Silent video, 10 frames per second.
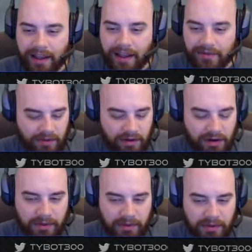
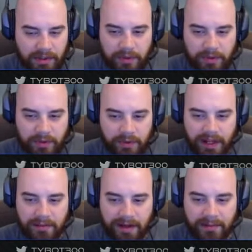normally we would not be
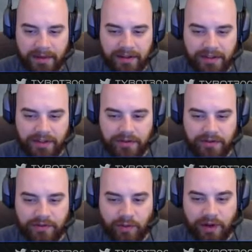popping our
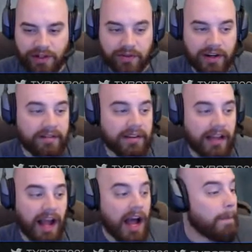chutes while traveling up.